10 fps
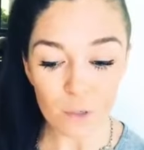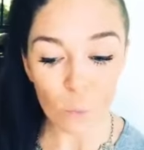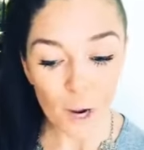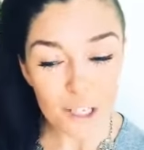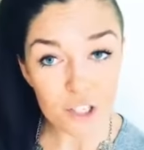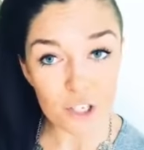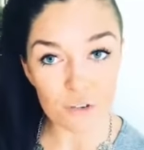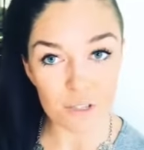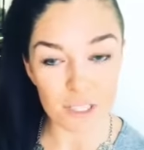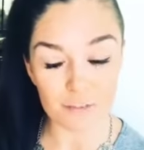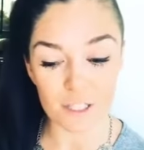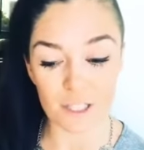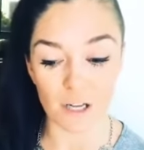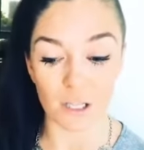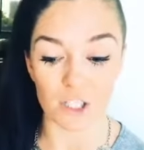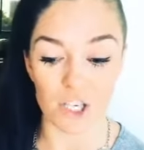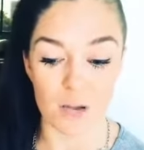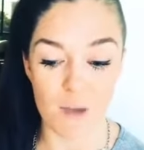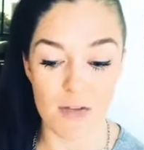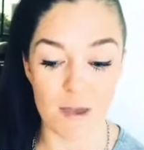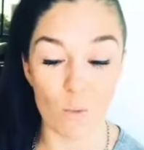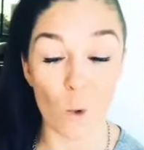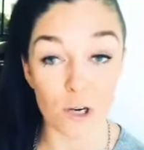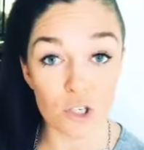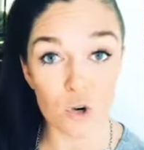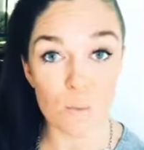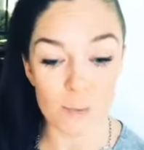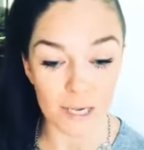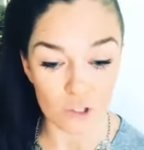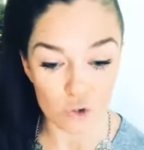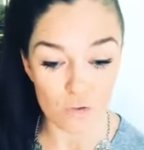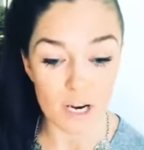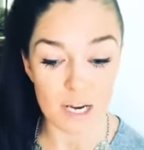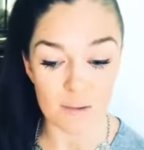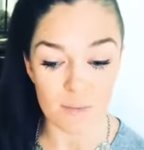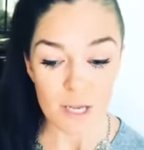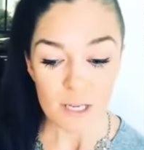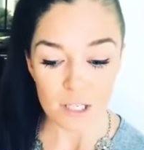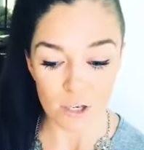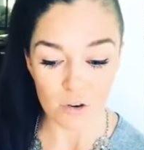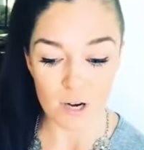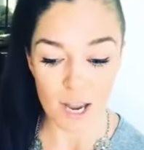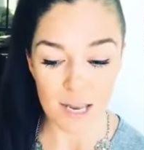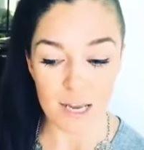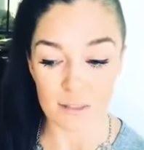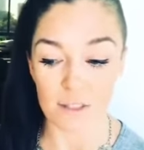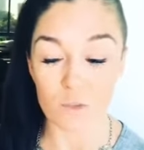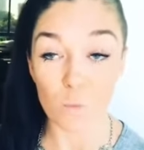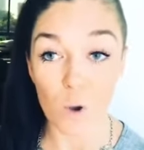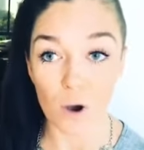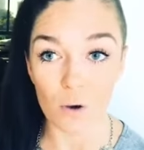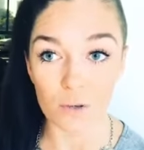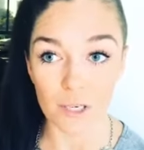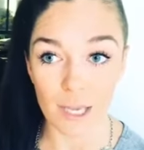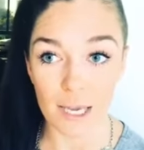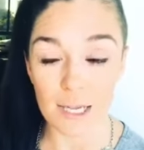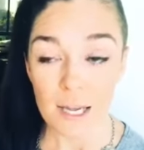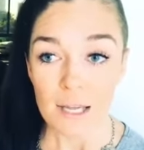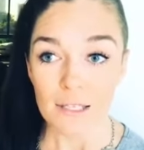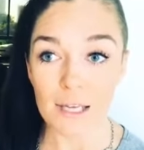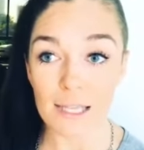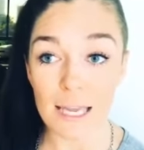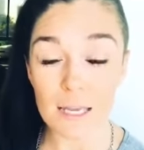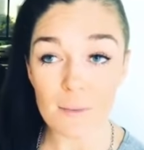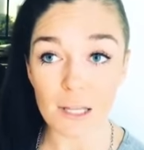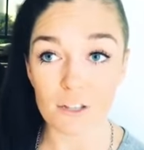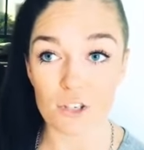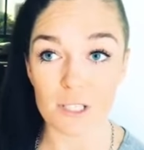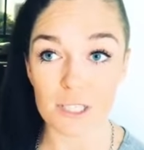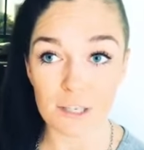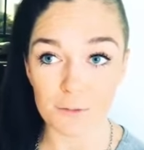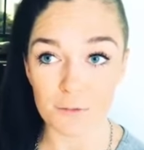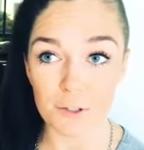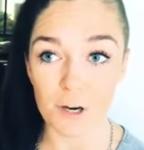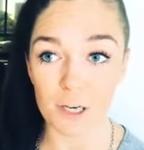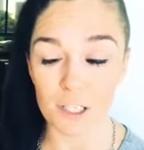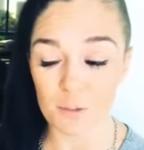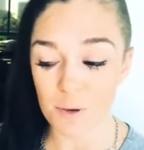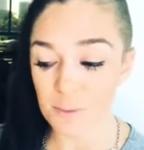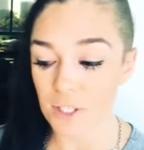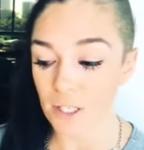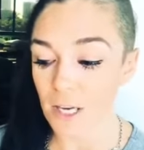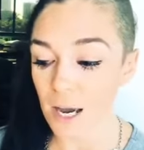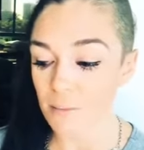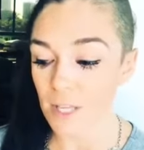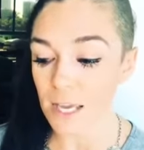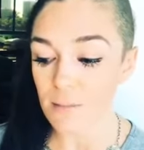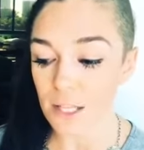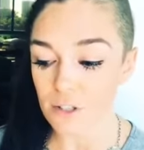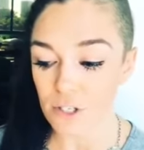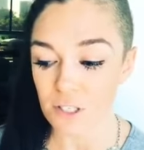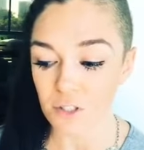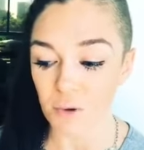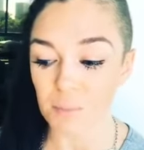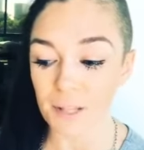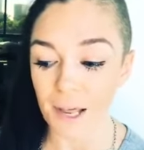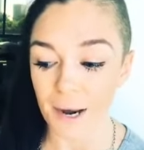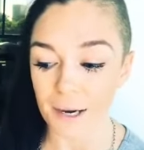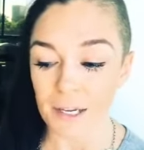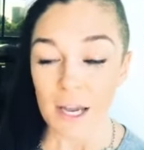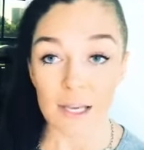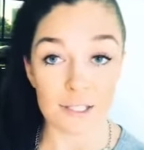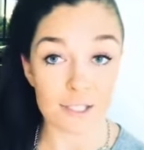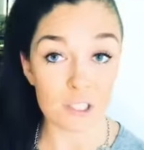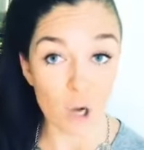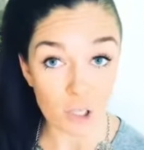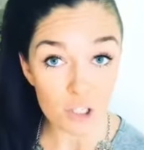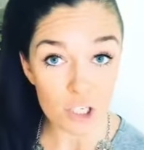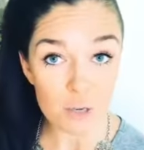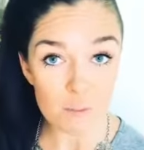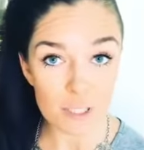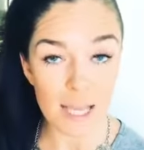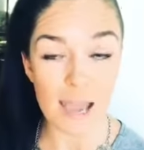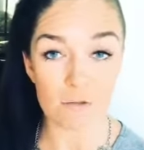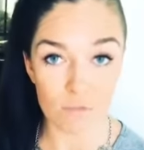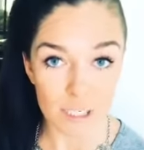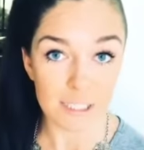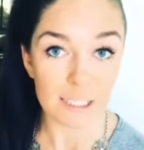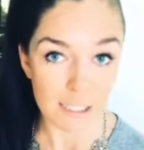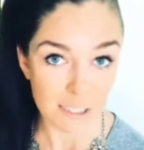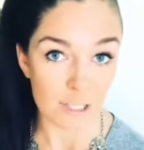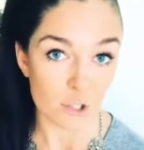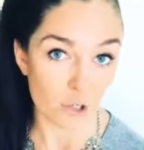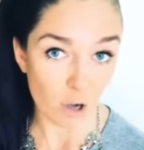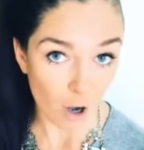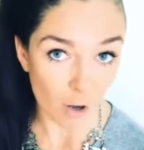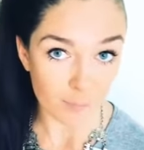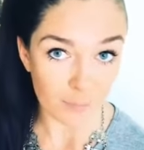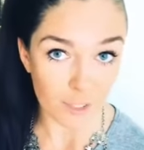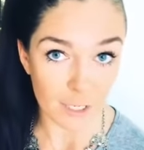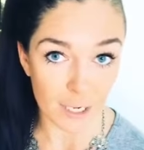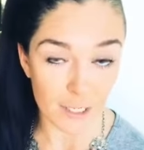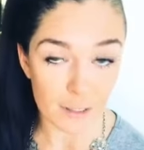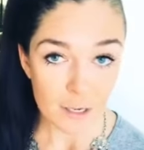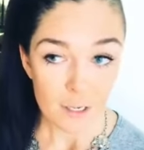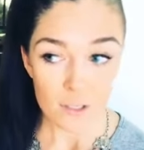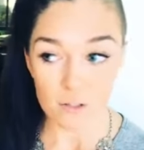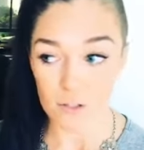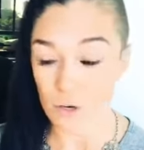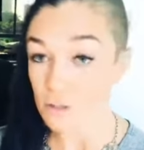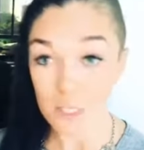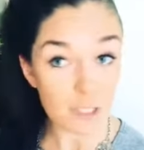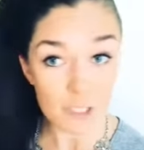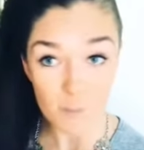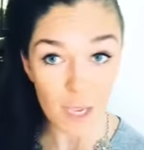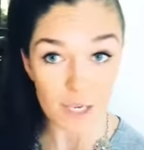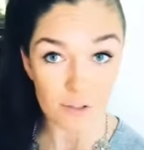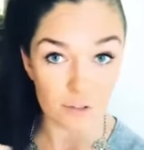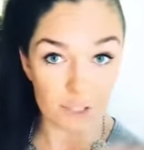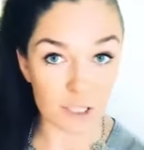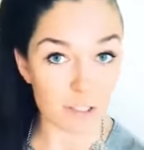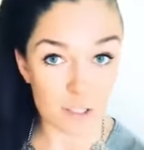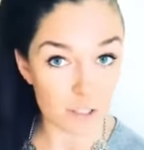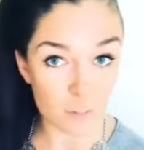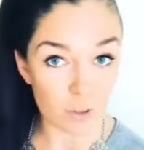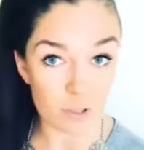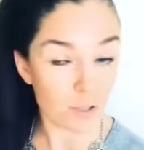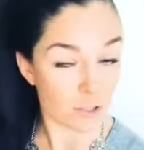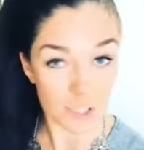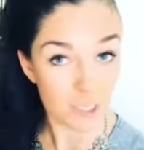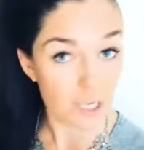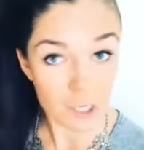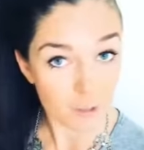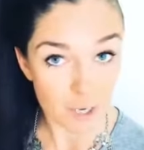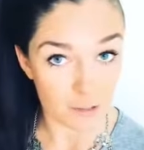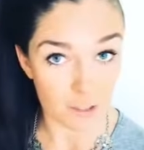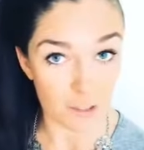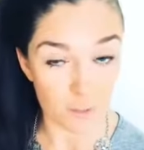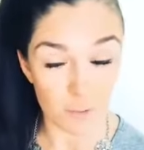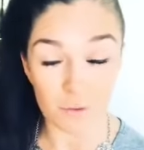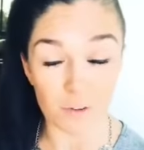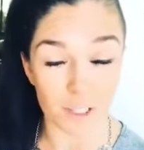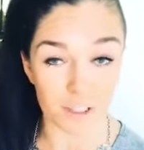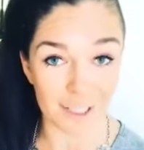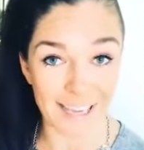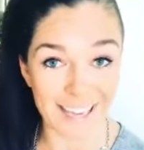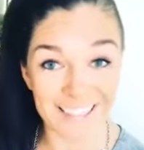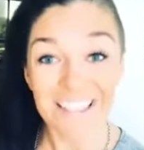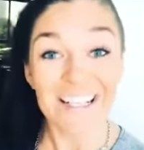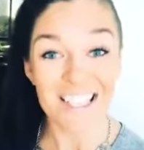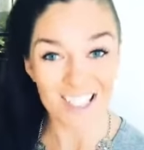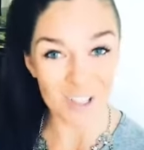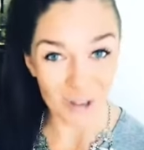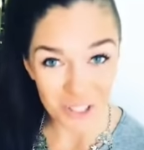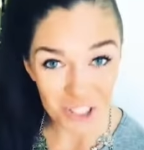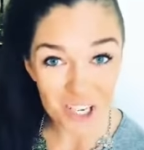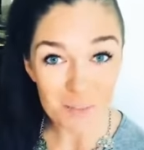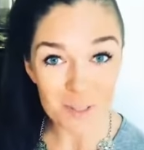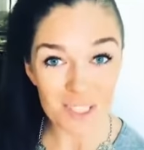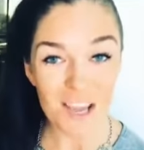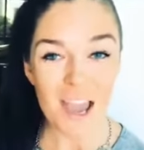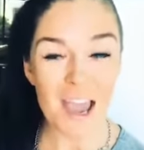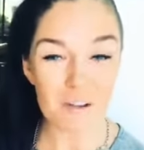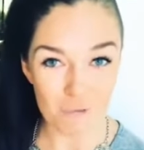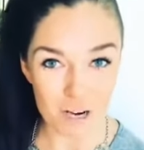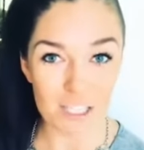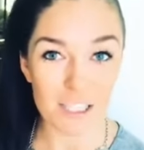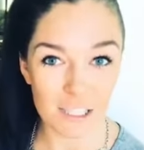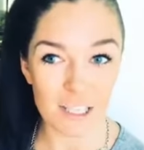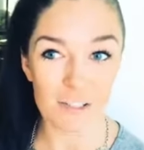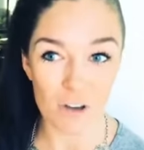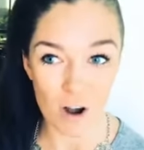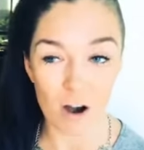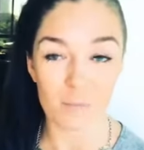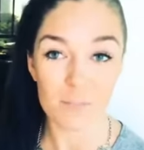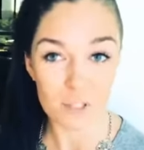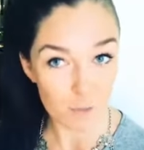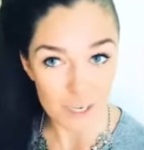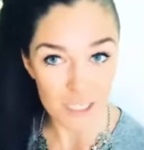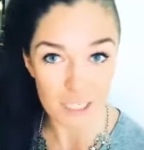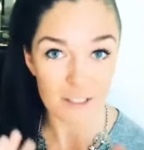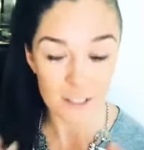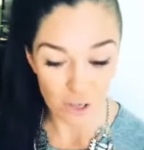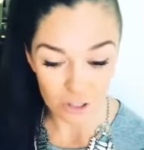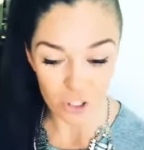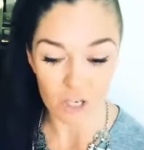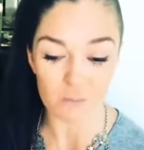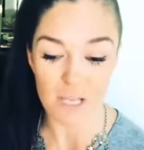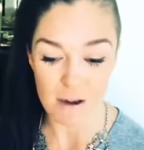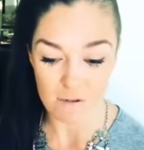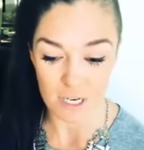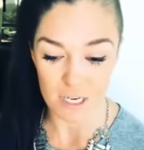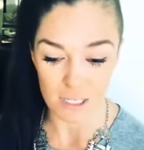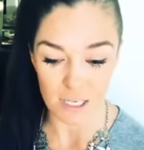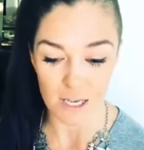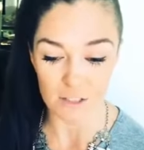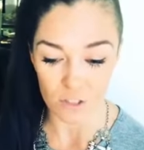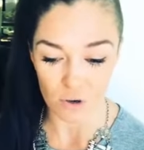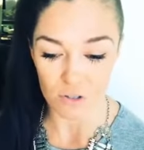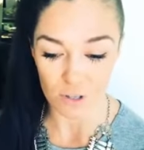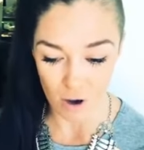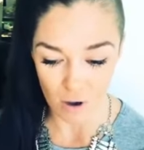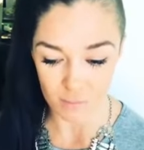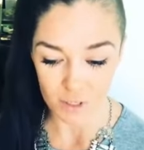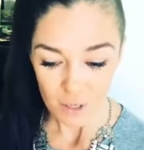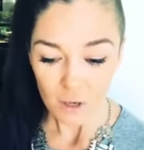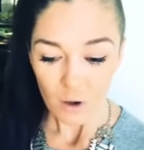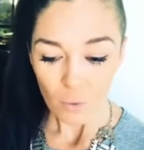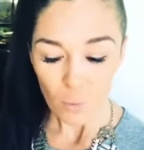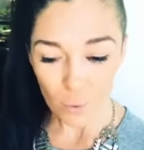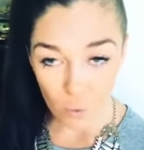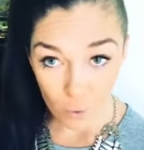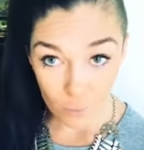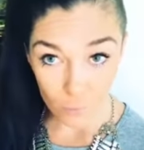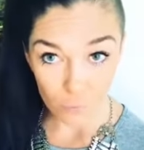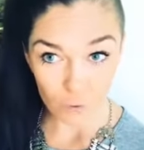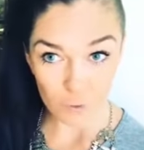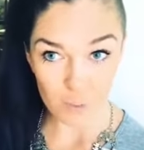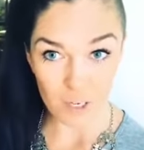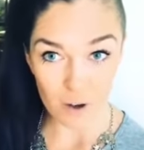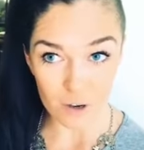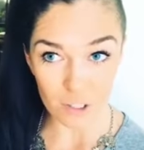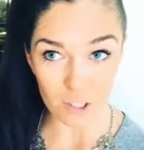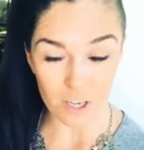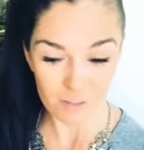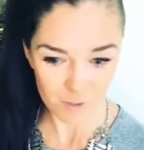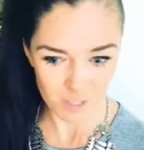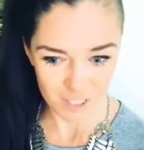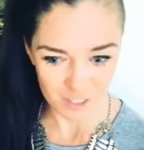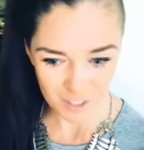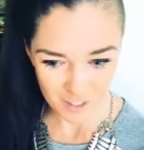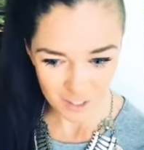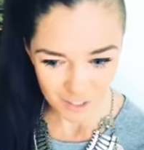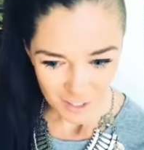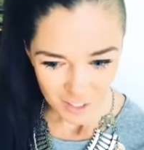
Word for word: why should you receive the scholarship and then what is your big dream to create in this world okay now the email address steph if you're on can you pop it in um, the email address to apply is scholarships at reganhillyer.com okay so don't send it to me don't send it to support don't send it to anyone else because we won't find it okay scholarships at reganhillyer.com super easy scholarships at reganhillyer.com Whew! Oh my gosh, have I missed anything?